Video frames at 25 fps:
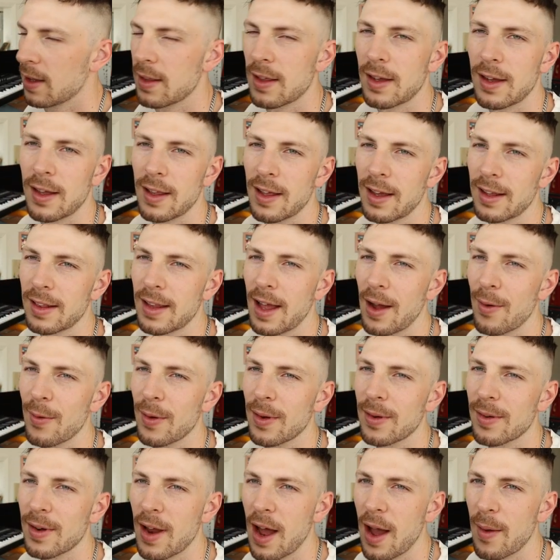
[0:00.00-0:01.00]
I think I like that
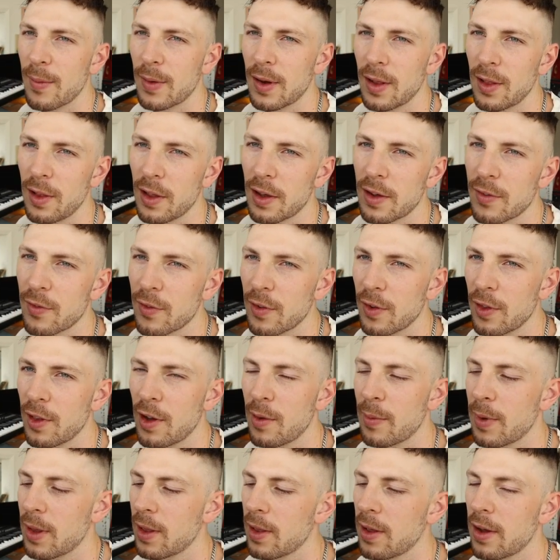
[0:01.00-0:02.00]
one. I'm going to look for a
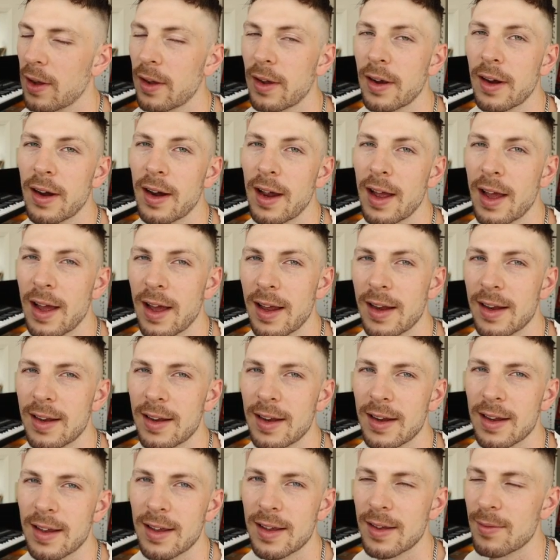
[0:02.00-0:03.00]
little bit longer
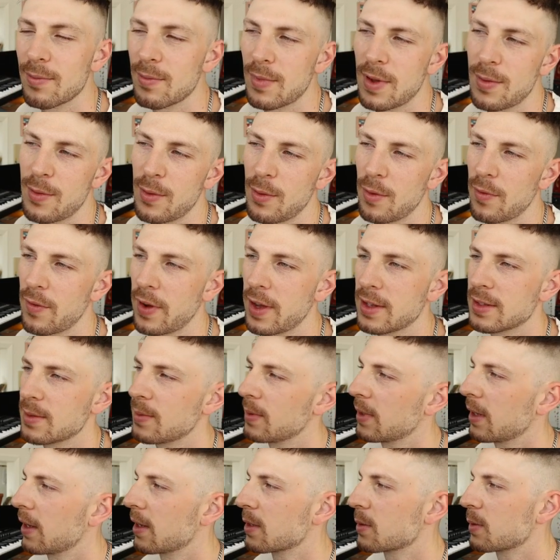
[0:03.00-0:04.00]
and maybe we'll find
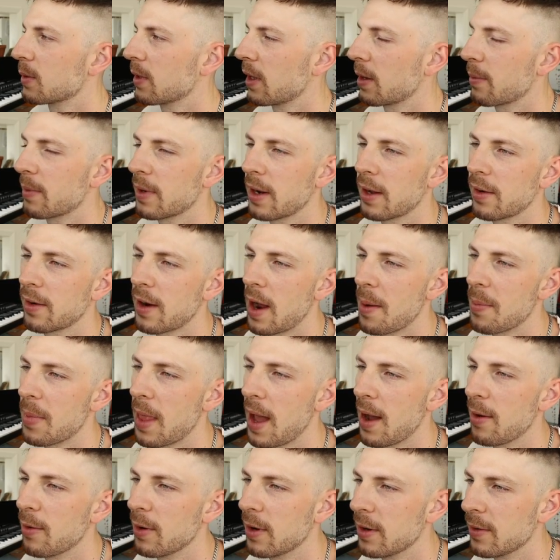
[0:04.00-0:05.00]
something else we like, but I grabbed
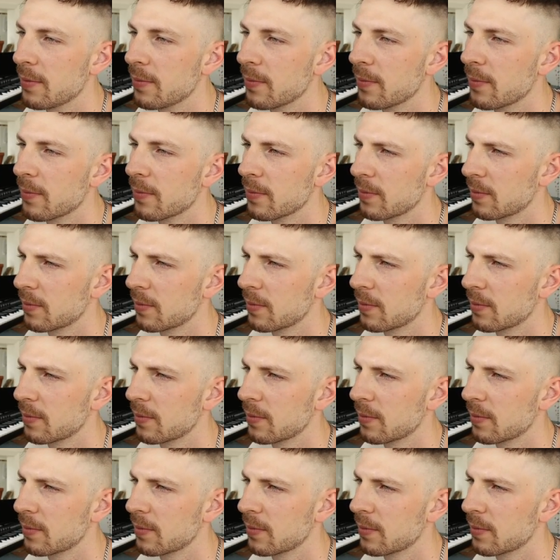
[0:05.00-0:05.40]
that one.